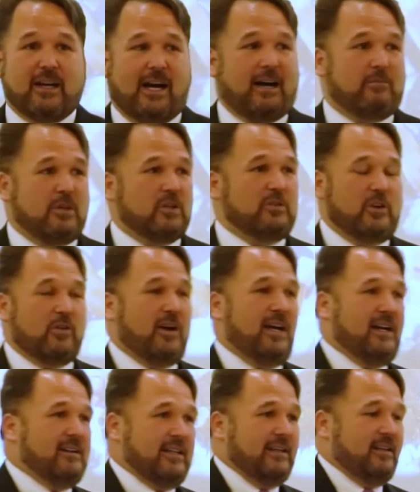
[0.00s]
I'm moving
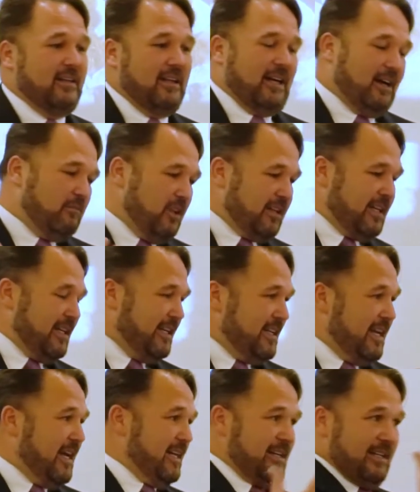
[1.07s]
around, and I'm looking at
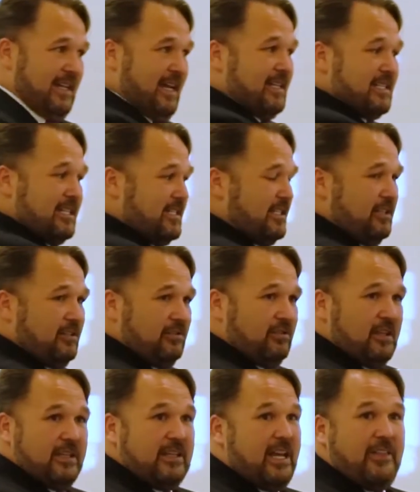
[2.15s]
Dad, and Dad's
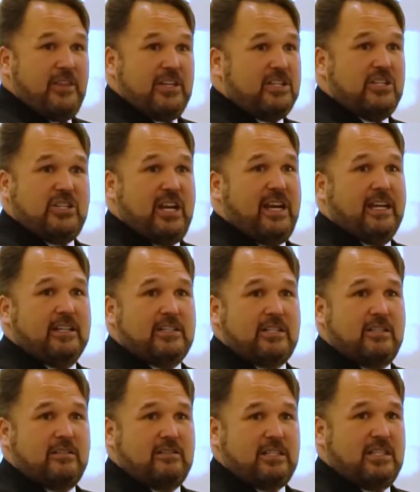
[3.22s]
still, nothing's
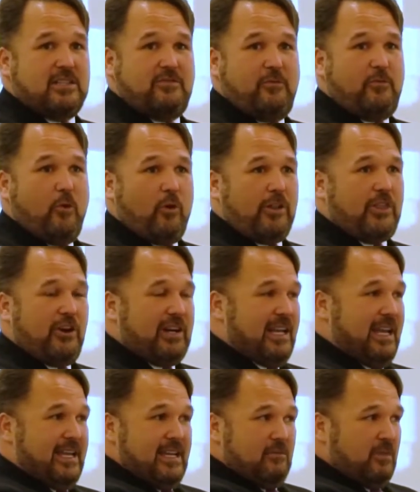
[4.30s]
changed since 4:30
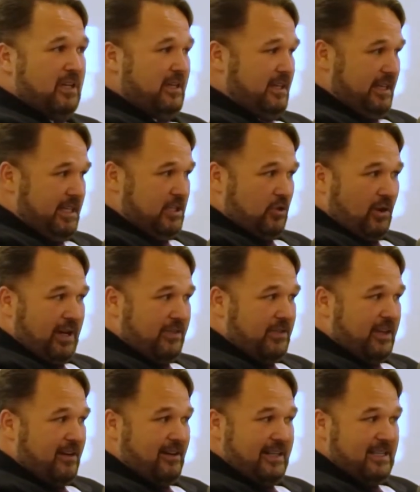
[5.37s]
a.m. He's right
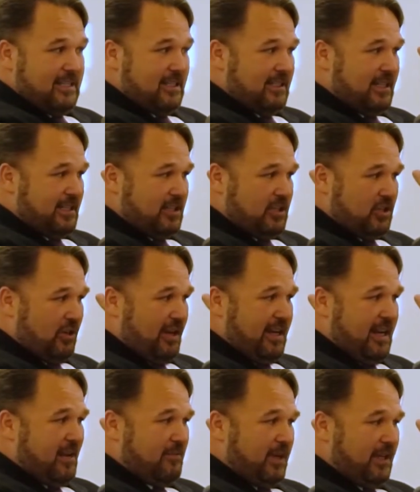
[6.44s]
there, and he's looking straight
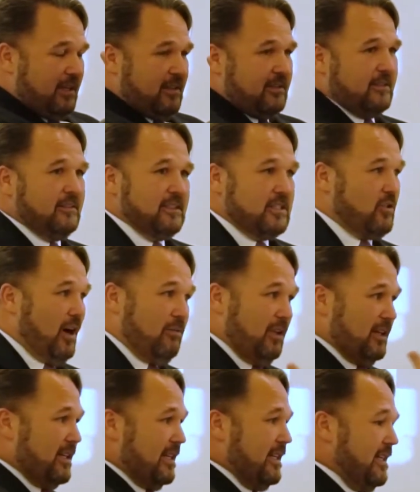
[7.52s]
at me. So I'm
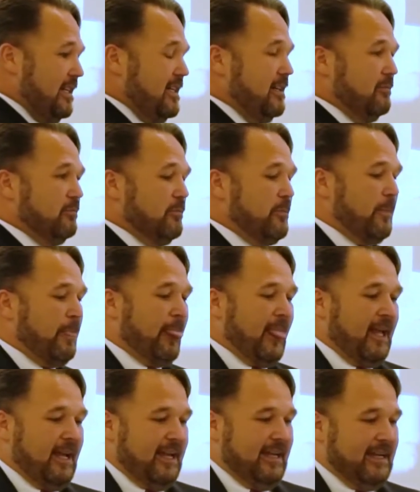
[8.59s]
looking at him.
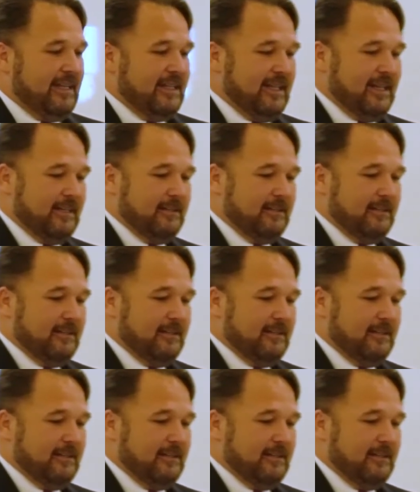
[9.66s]
And